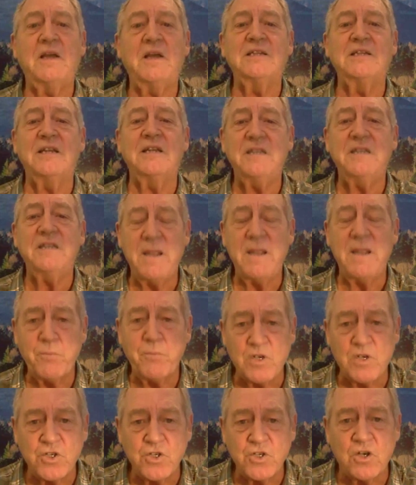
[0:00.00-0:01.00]
because the
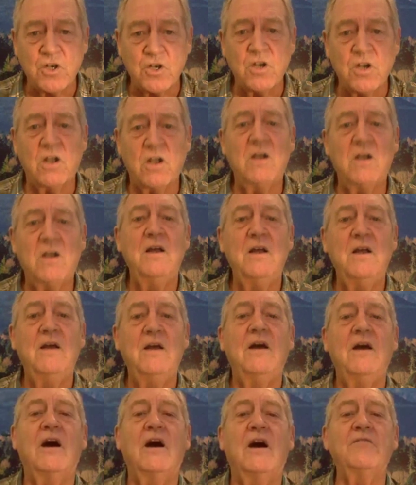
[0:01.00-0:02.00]
temperature
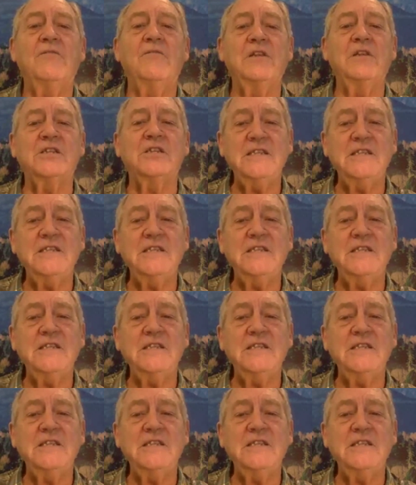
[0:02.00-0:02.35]
of